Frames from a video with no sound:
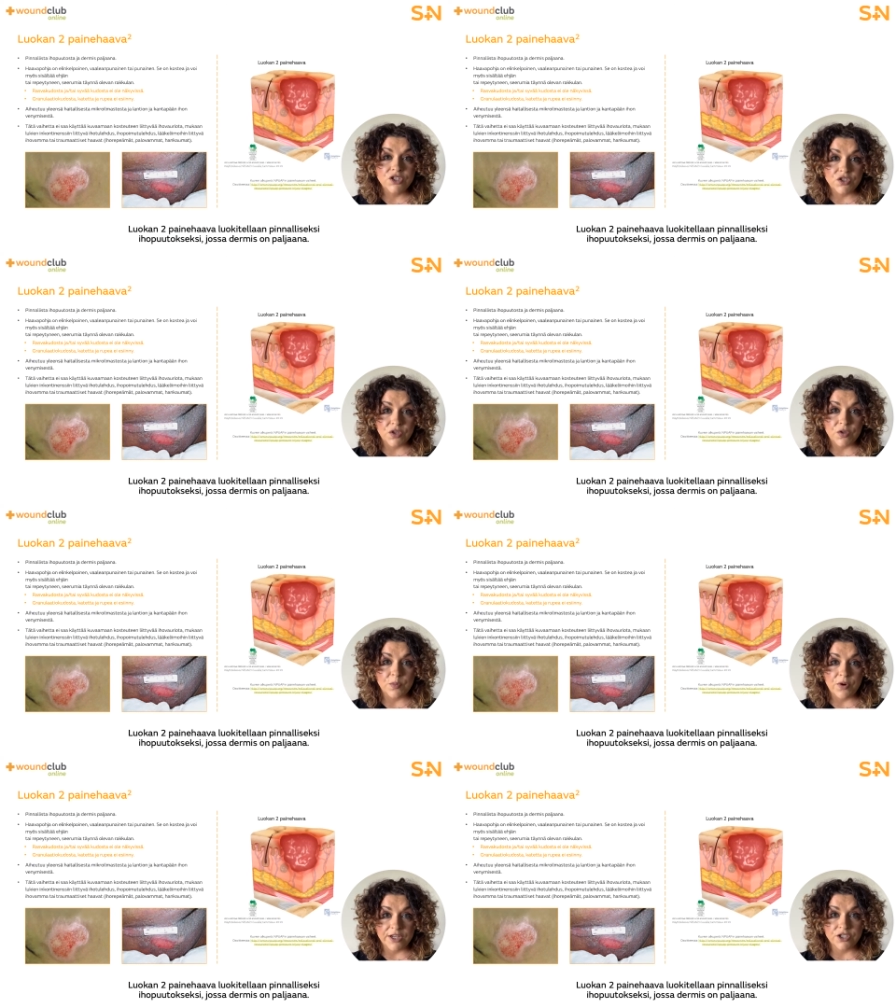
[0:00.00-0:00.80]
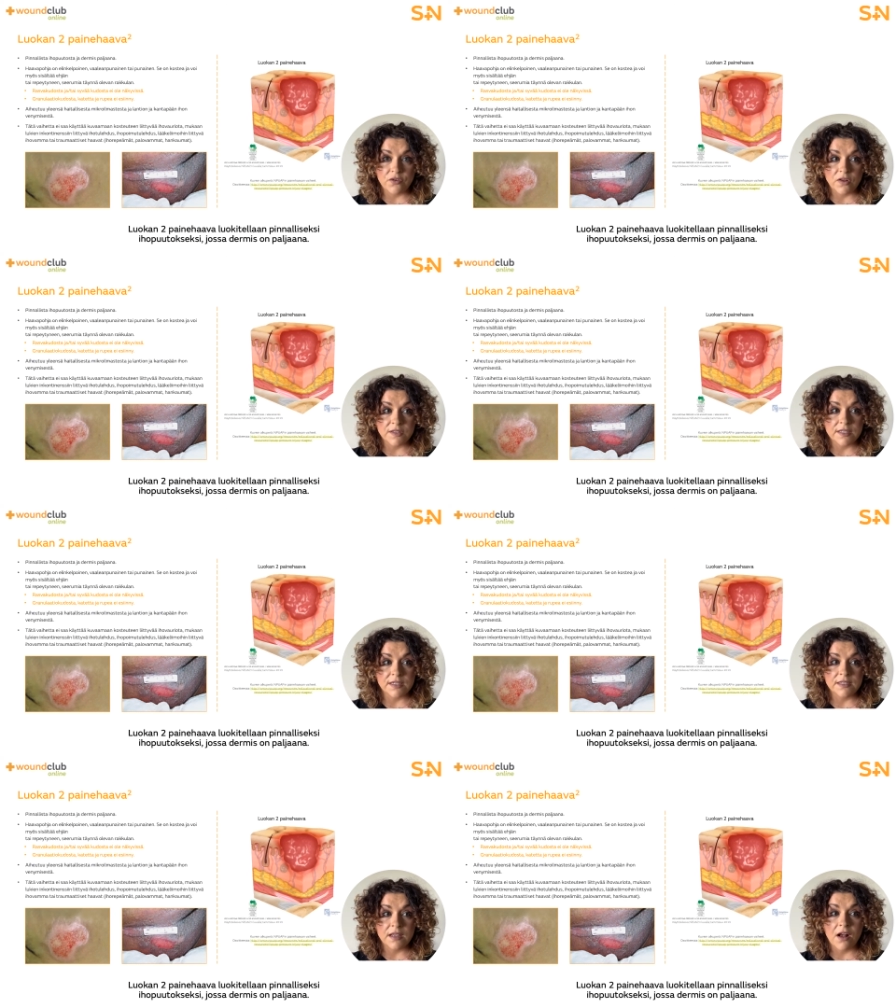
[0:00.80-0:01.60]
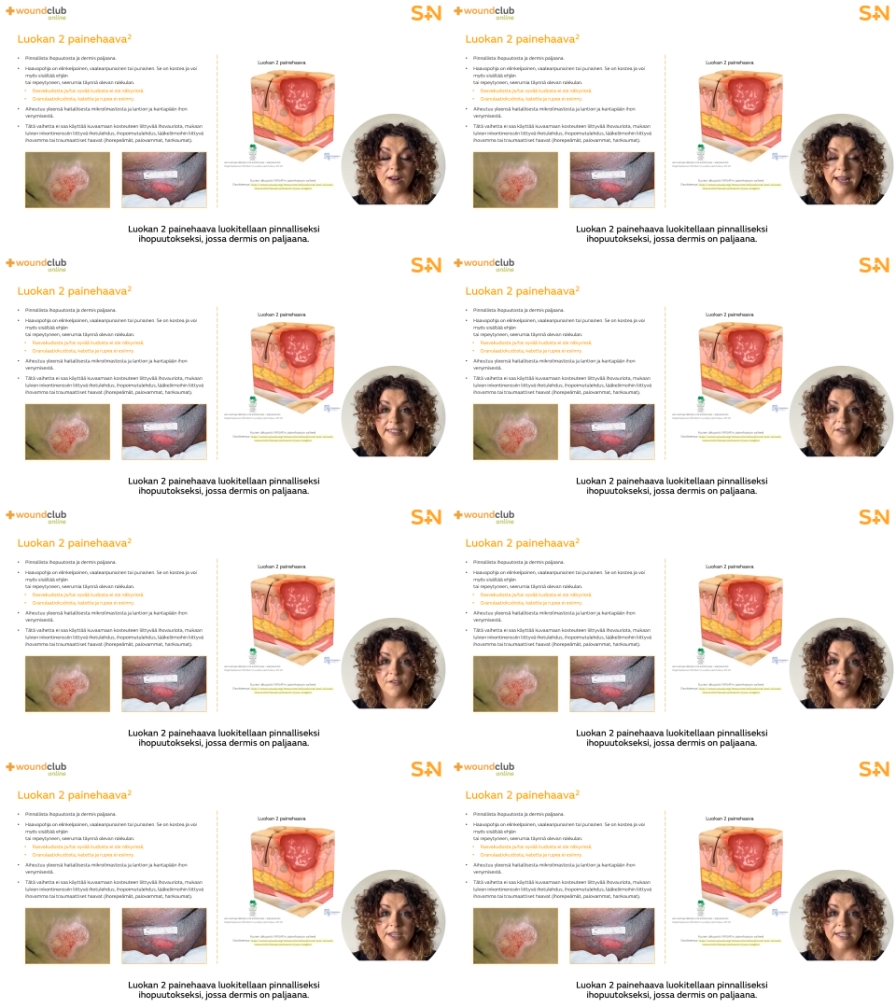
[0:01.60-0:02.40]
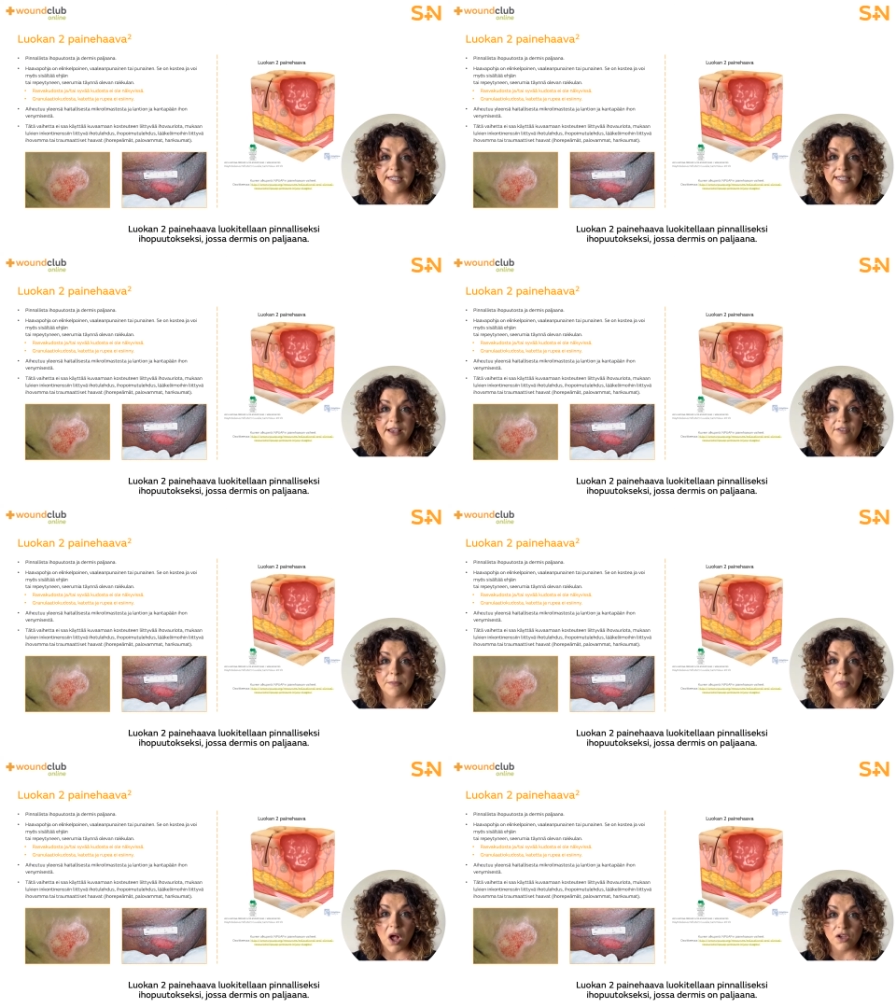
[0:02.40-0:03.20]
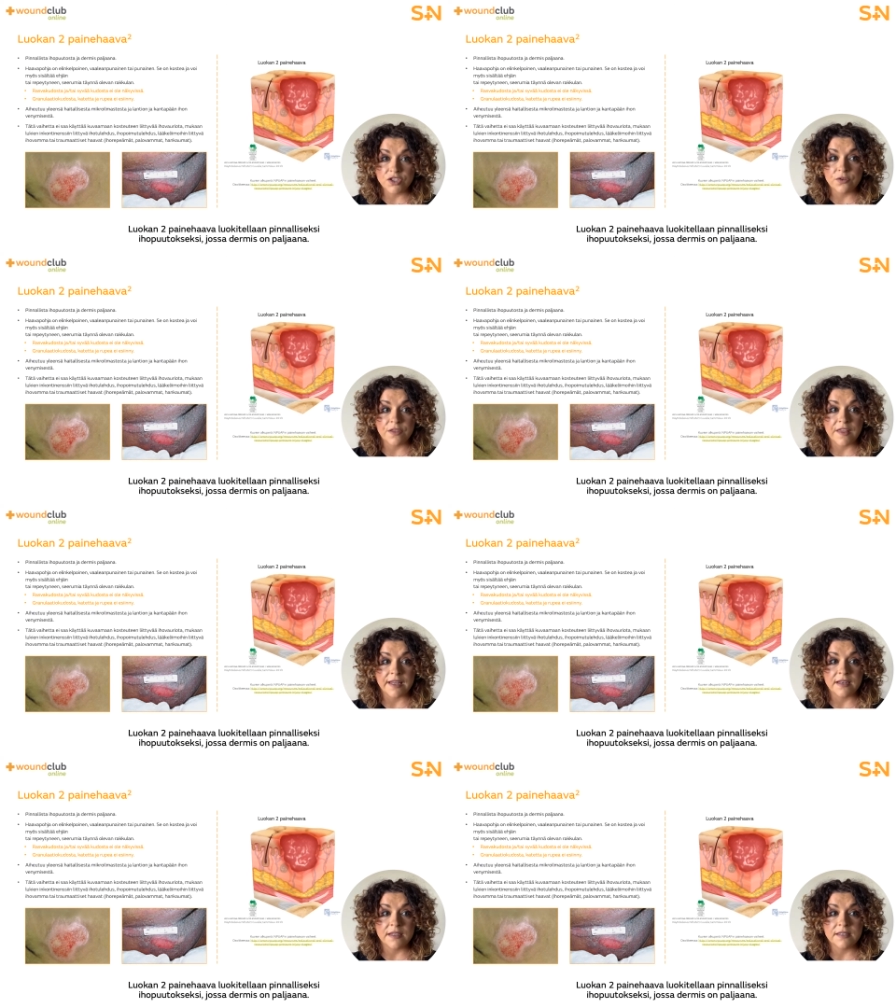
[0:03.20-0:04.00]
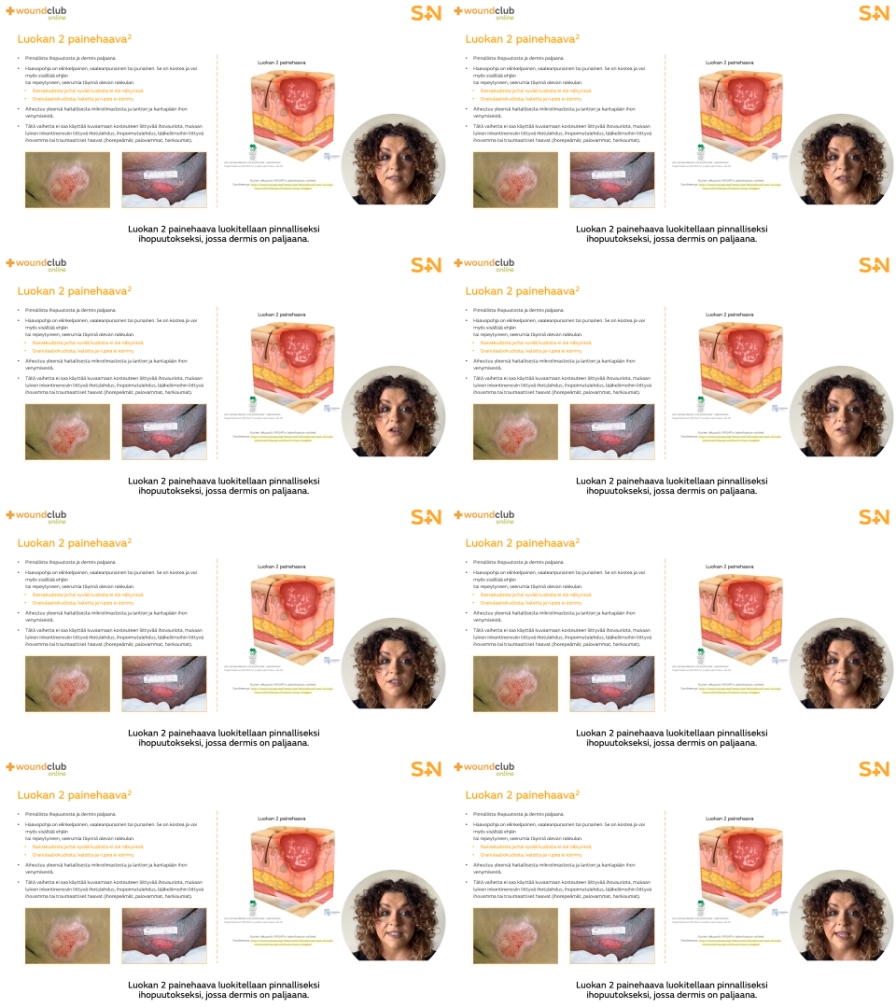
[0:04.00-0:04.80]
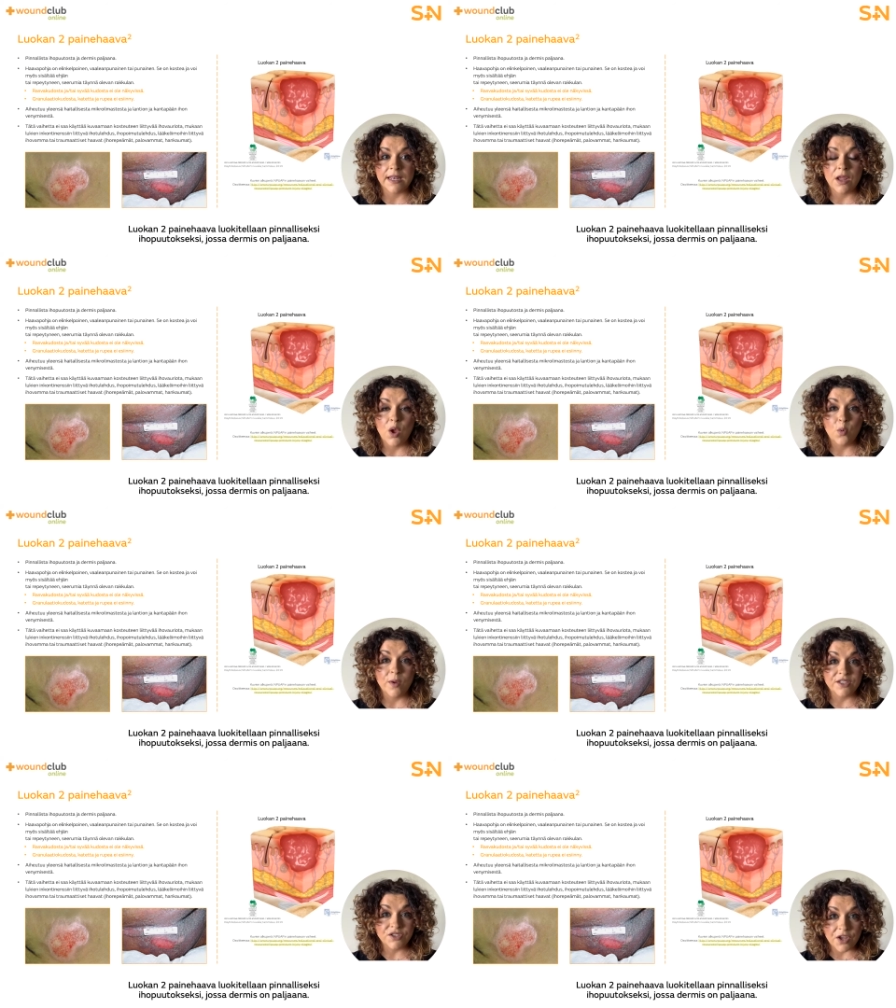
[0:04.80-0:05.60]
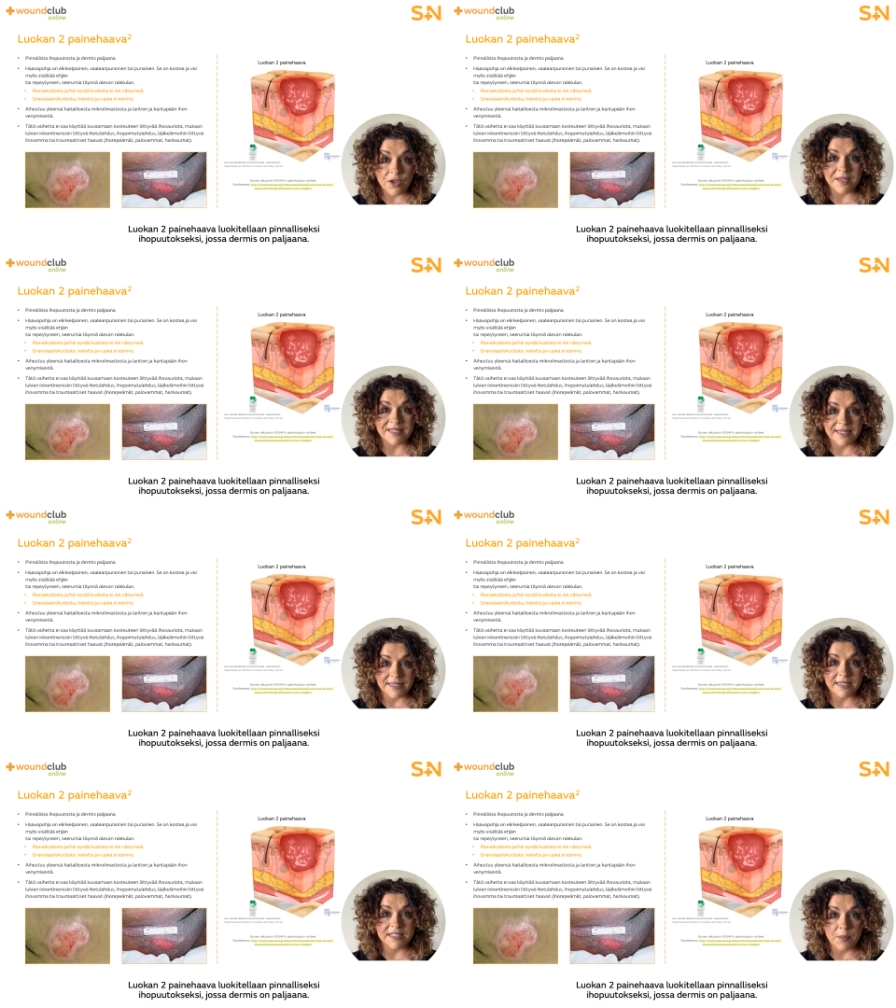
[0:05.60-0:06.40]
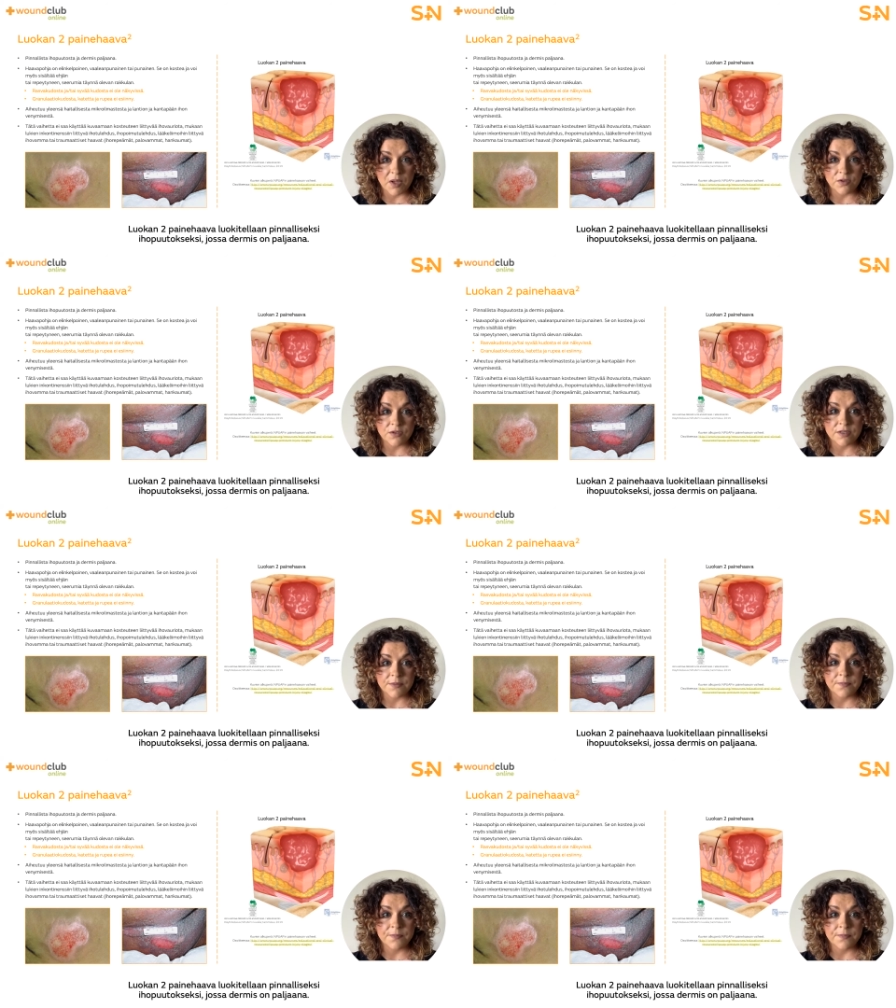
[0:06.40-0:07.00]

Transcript: 2 pressure ulcers are classified as having partial thickness, loss of skin, where the dermis is exposed.